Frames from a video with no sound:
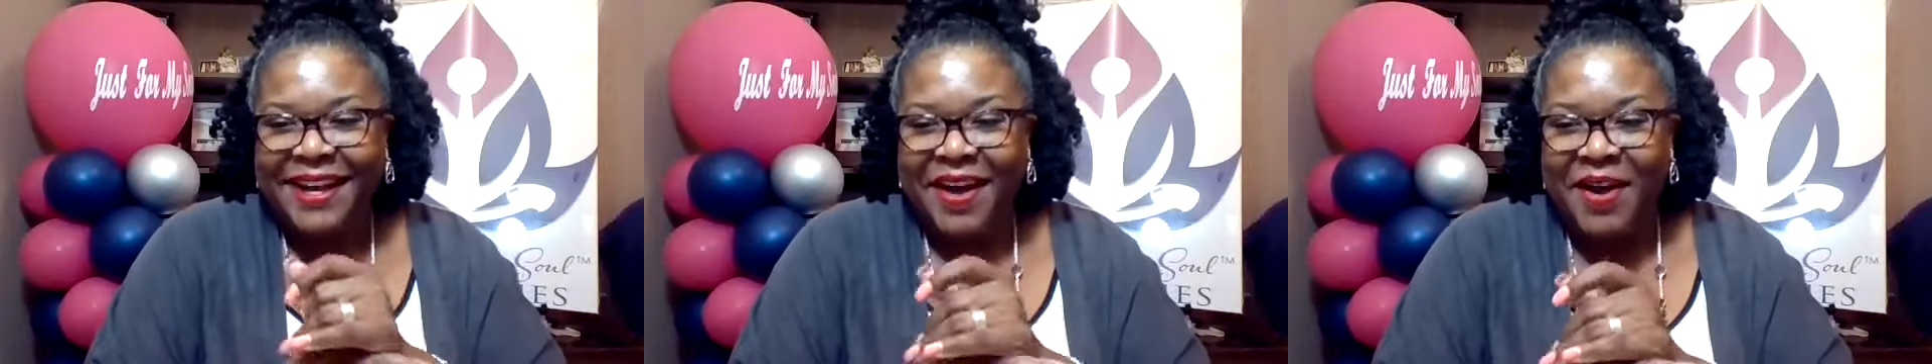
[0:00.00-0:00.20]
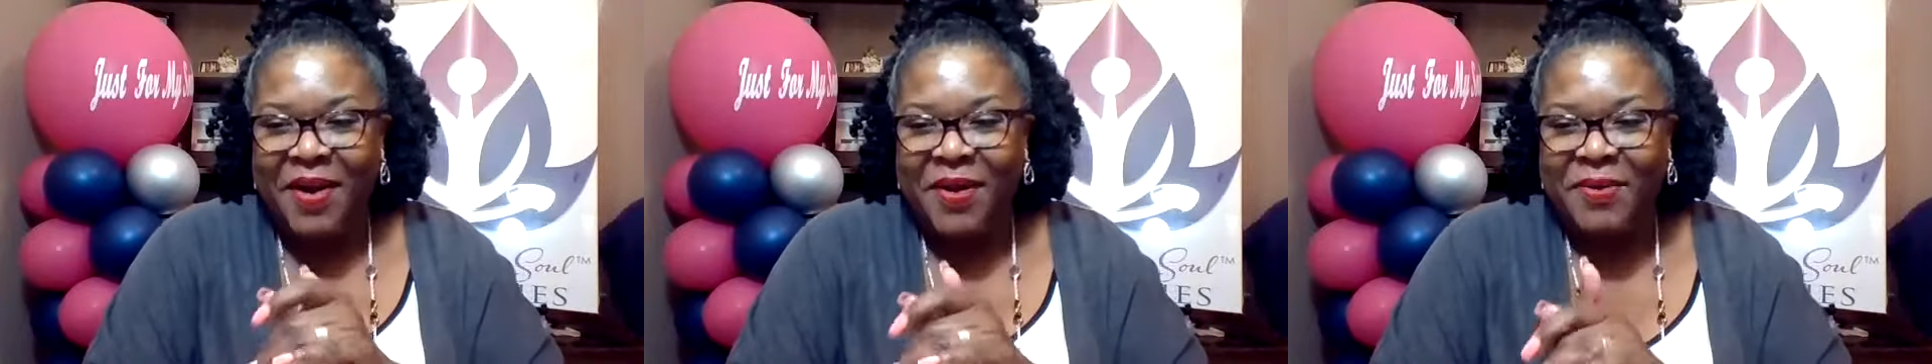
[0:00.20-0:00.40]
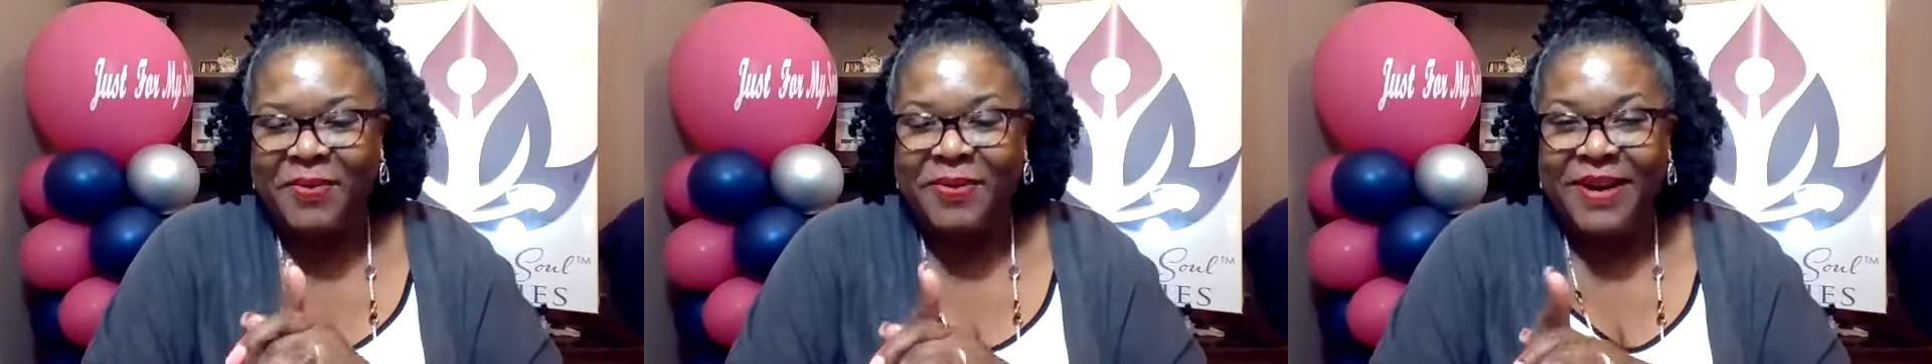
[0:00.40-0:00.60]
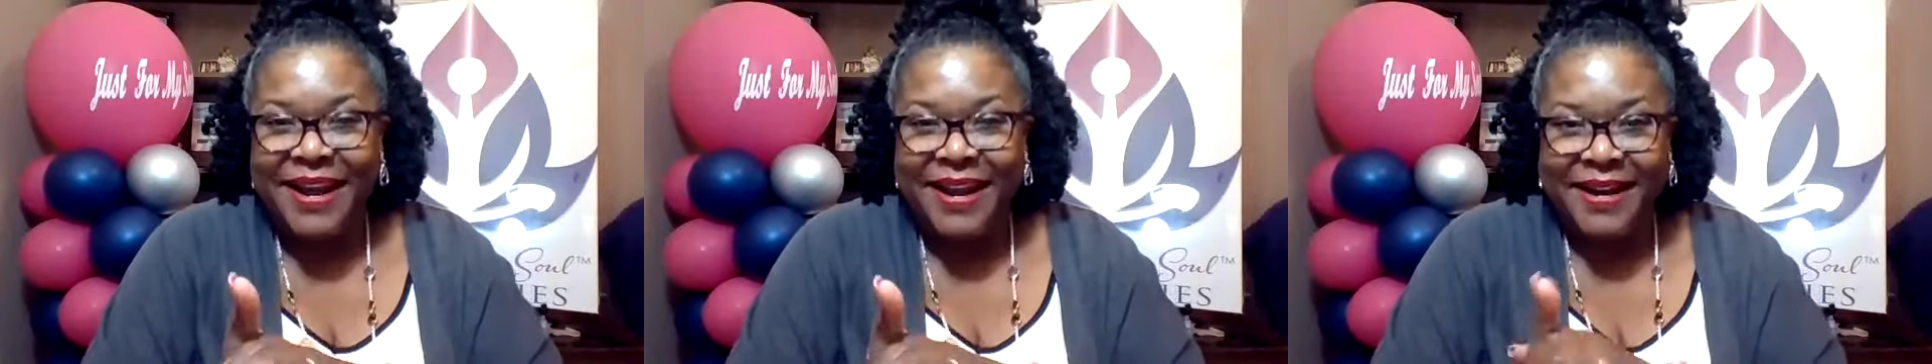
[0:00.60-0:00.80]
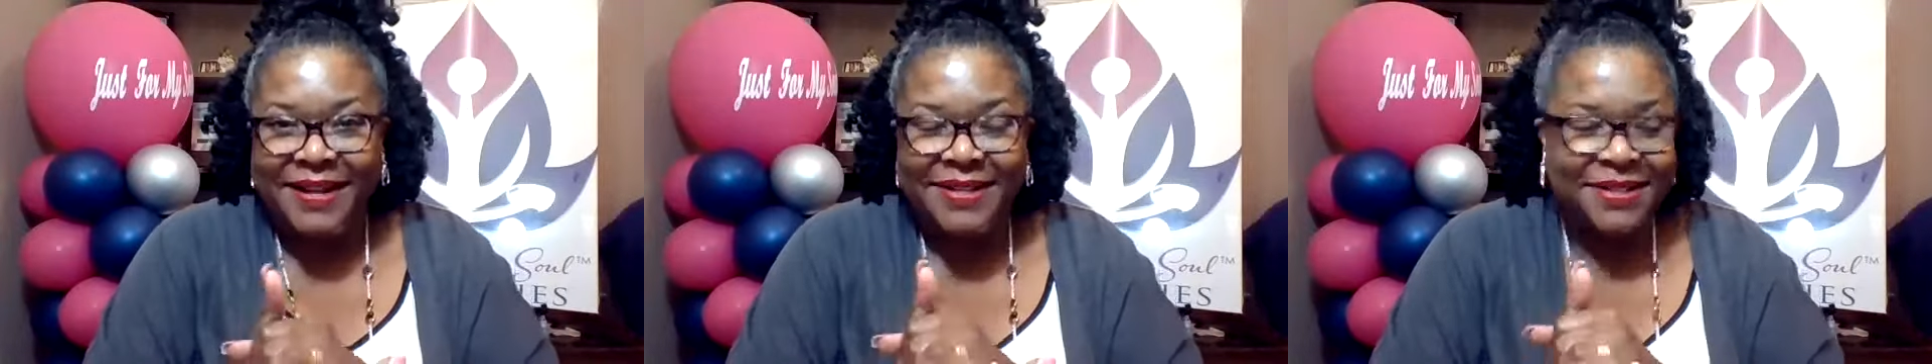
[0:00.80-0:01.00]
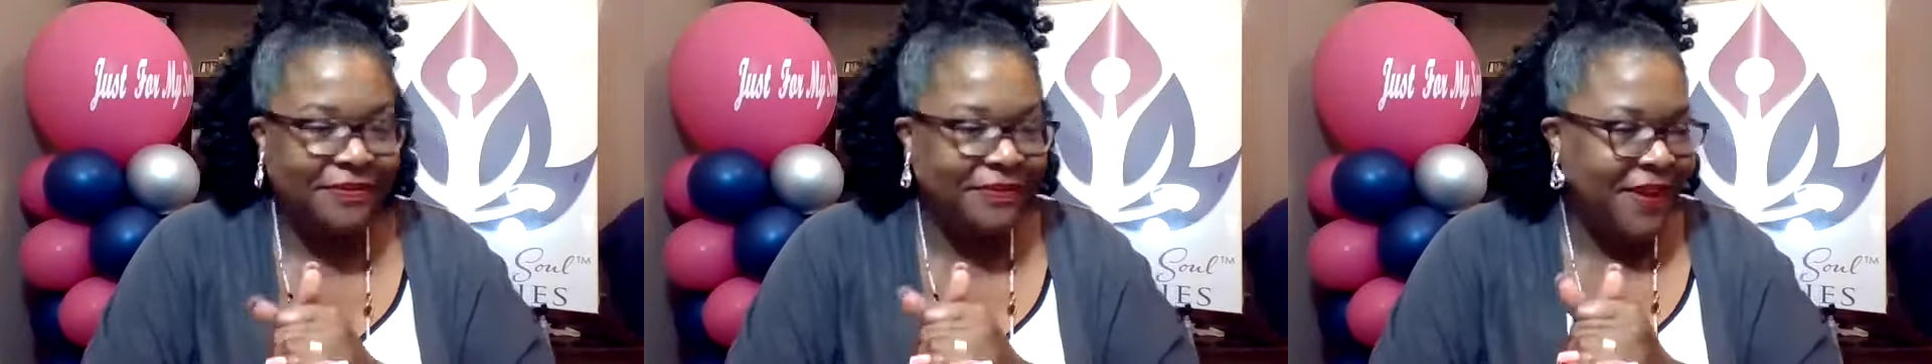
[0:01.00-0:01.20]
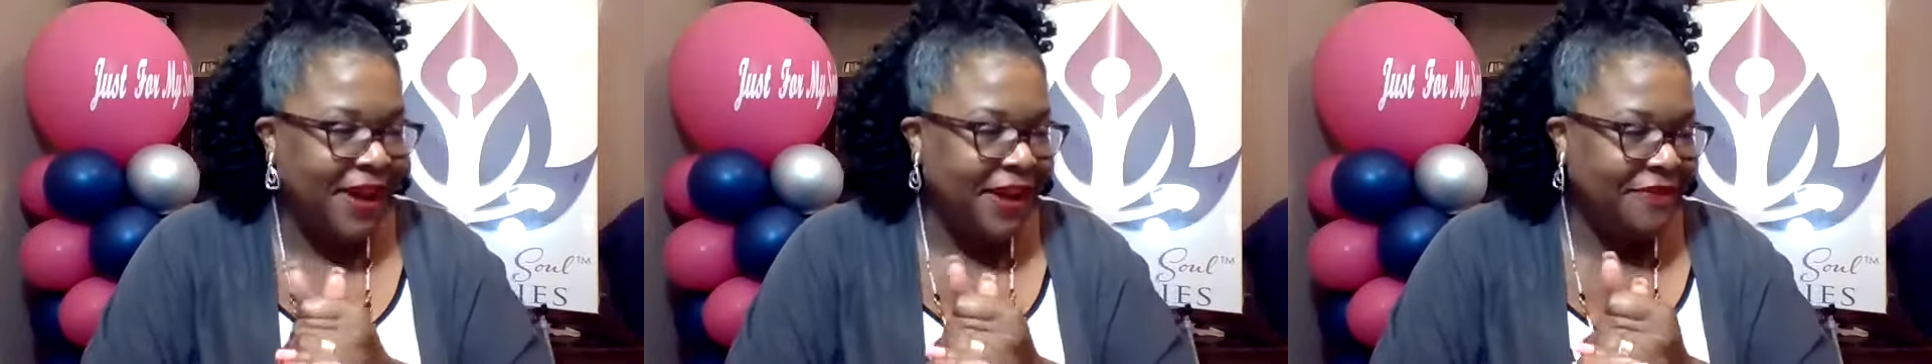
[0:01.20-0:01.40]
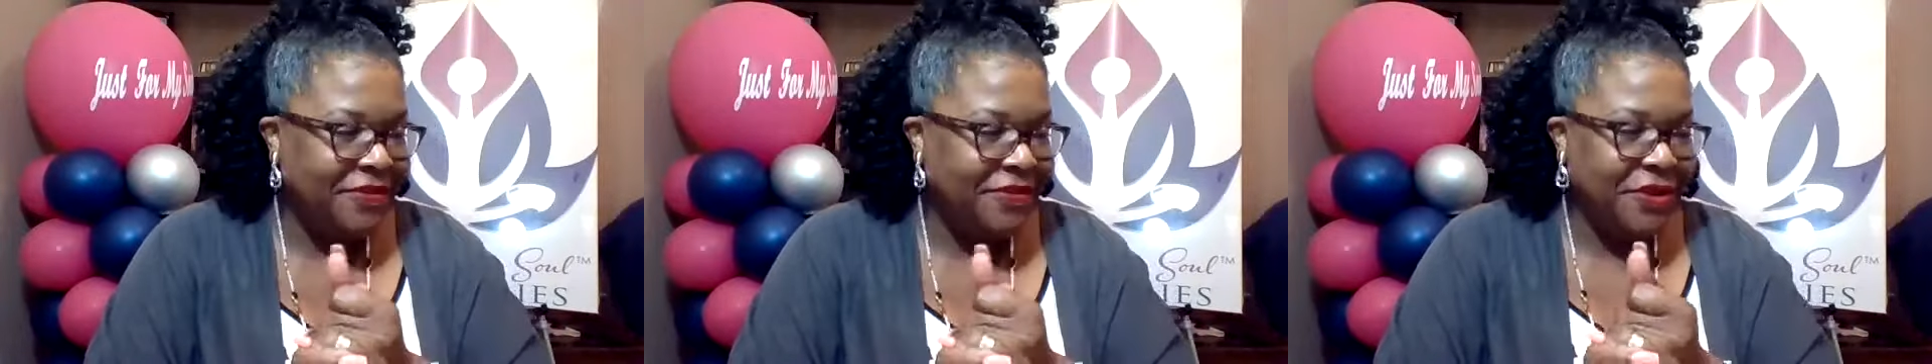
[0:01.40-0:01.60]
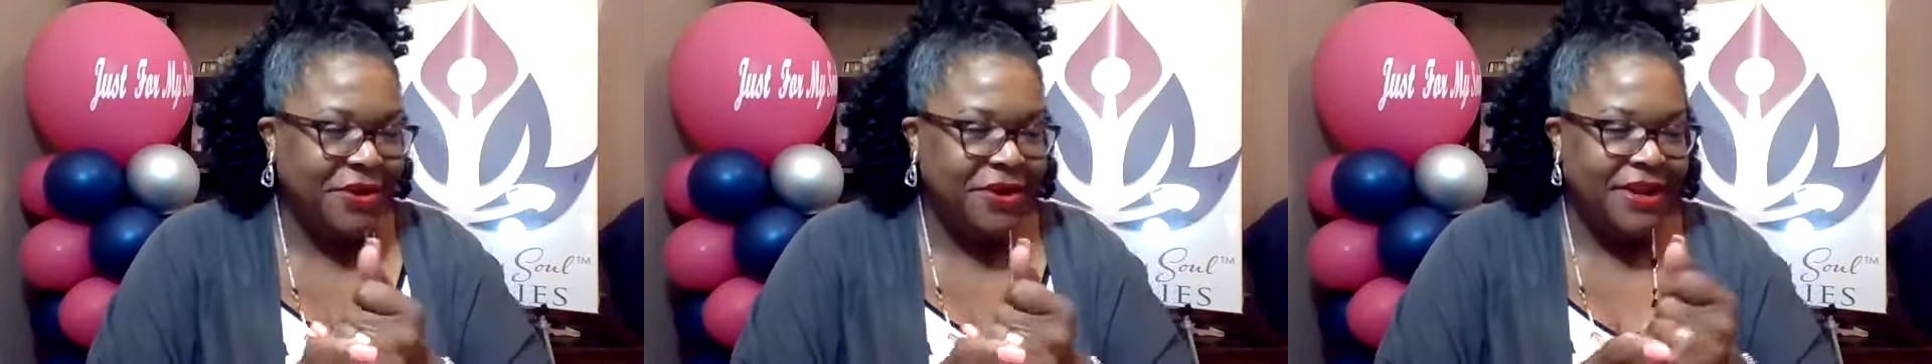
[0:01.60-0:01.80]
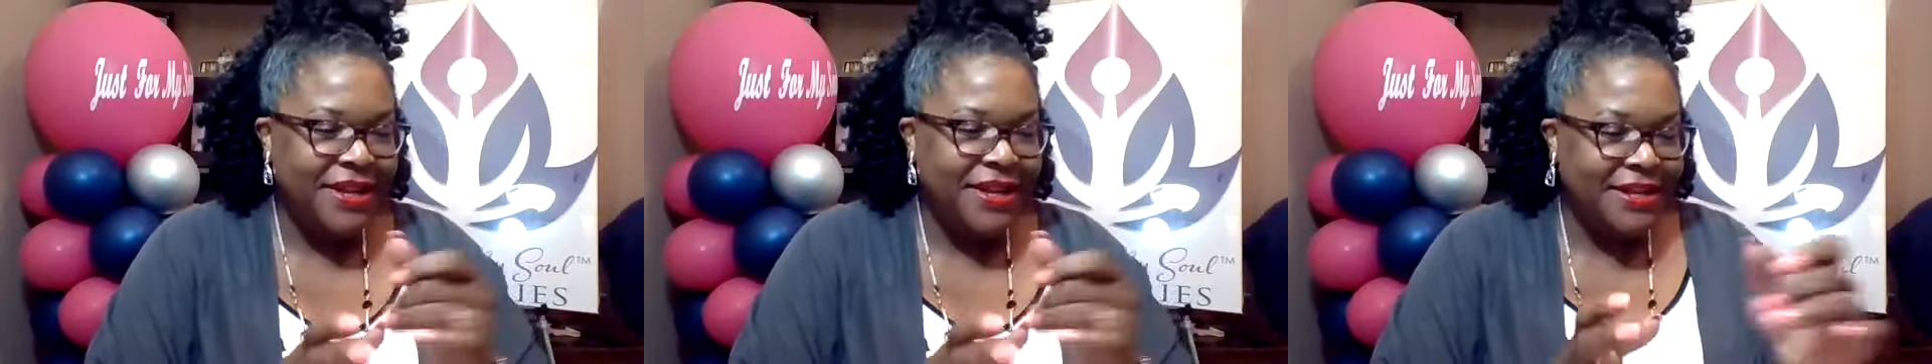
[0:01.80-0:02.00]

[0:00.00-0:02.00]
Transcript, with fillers: All right, it's 5:30,